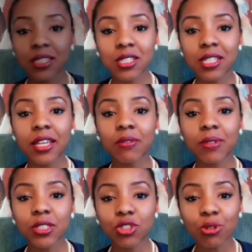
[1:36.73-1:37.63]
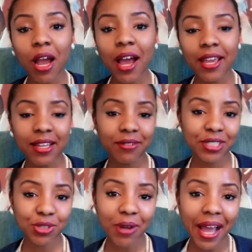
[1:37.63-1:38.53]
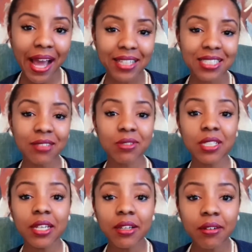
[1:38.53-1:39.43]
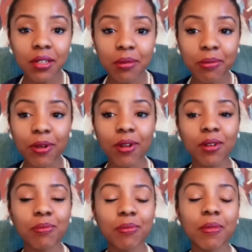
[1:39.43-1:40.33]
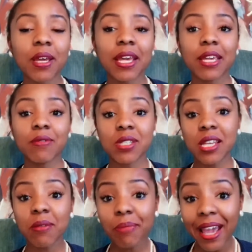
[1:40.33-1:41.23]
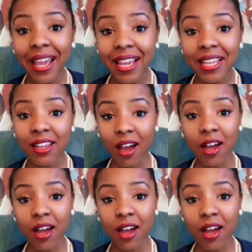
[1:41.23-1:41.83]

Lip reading: His skin was dry, it was cracked, he was irritable, he was in pain